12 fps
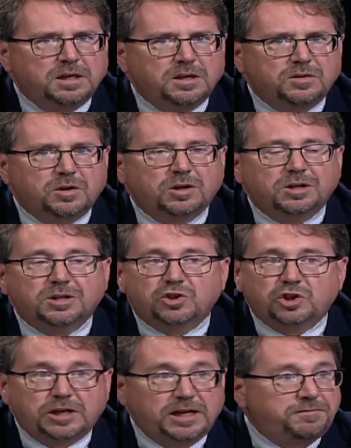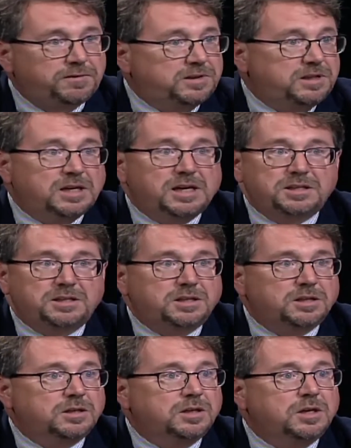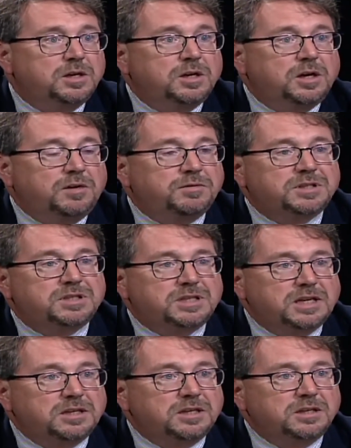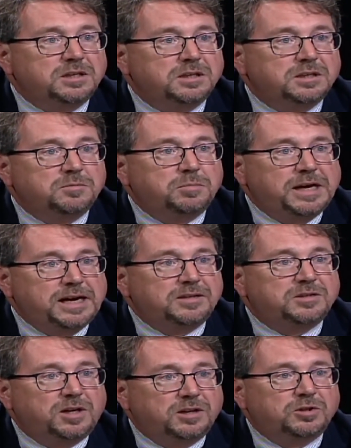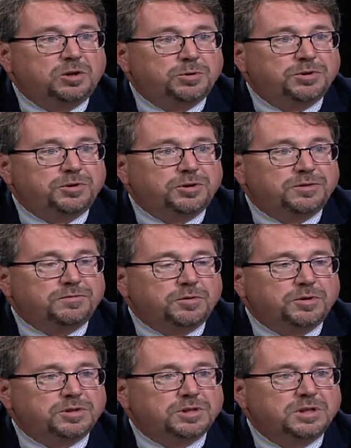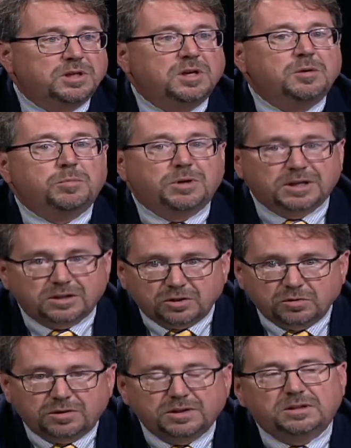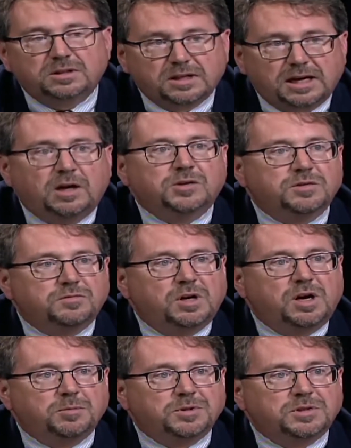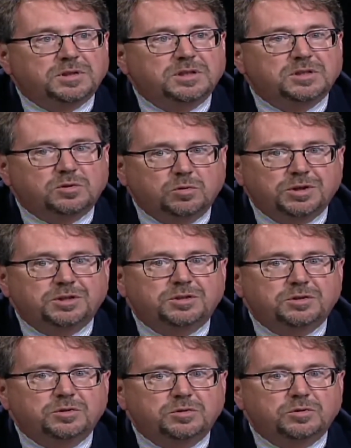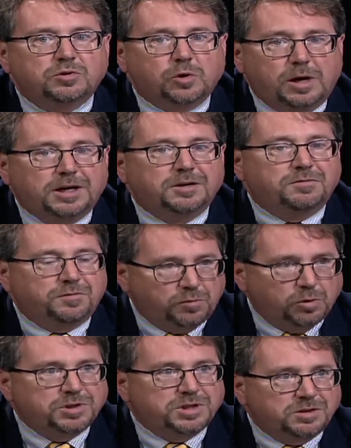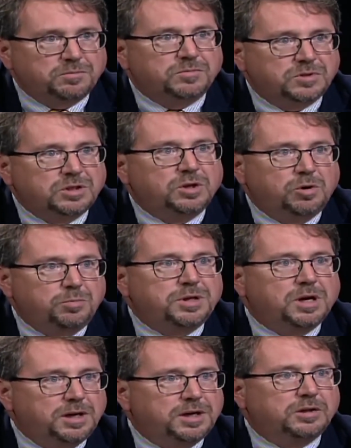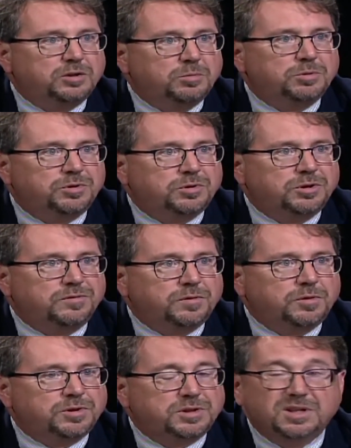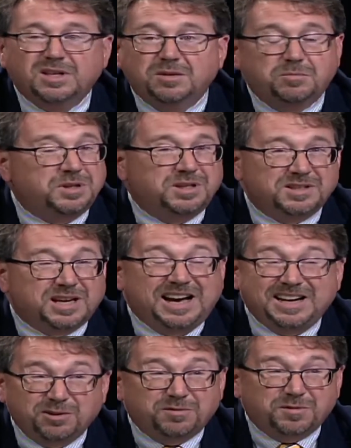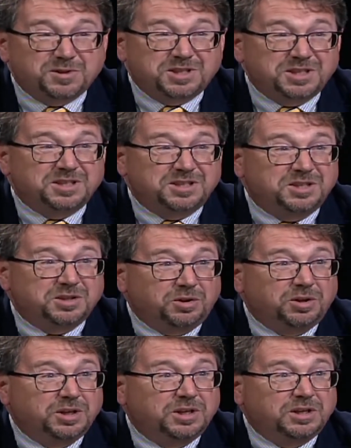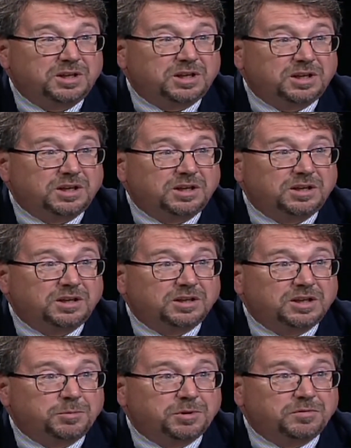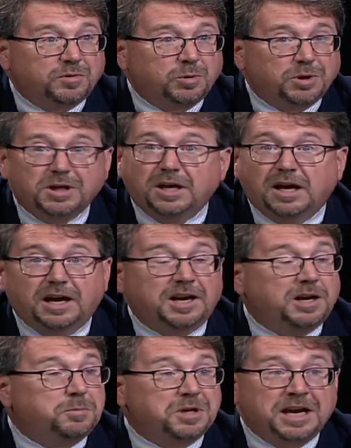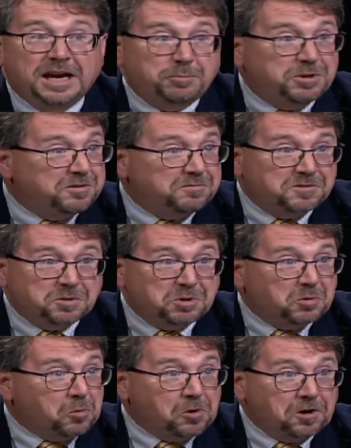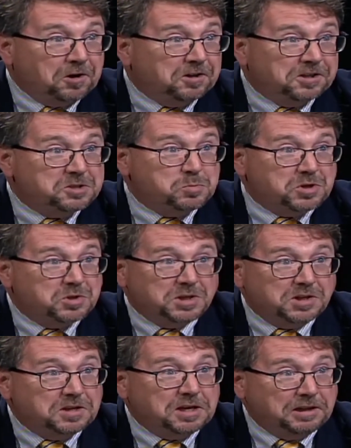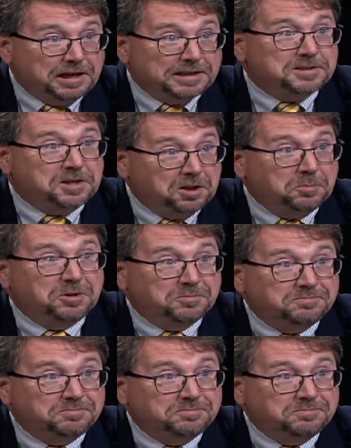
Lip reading: They're going to chafe at the idea of extending past October 31st. But I do think that the House of Commons is going to try and force him to go beyond October 31st, because I don't foresee a deal coming forward. And I'd be happy to be wrong, especially on that last element.